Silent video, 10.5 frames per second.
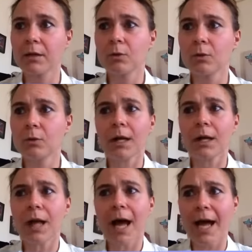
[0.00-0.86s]
Well,
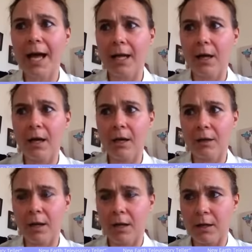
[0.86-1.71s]
I,
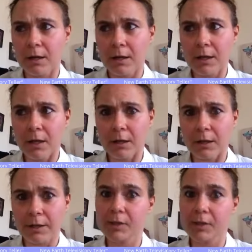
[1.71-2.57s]
I, uh,
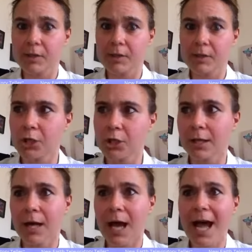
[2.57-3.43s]
uh, starts to shake.
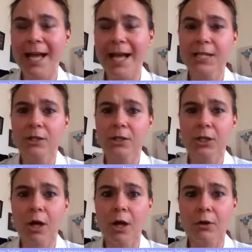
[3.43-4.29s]
I, I didn't
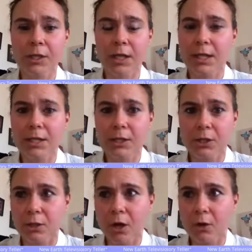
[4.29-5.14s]
know, I
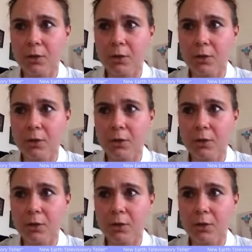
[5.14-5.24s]
didn't know.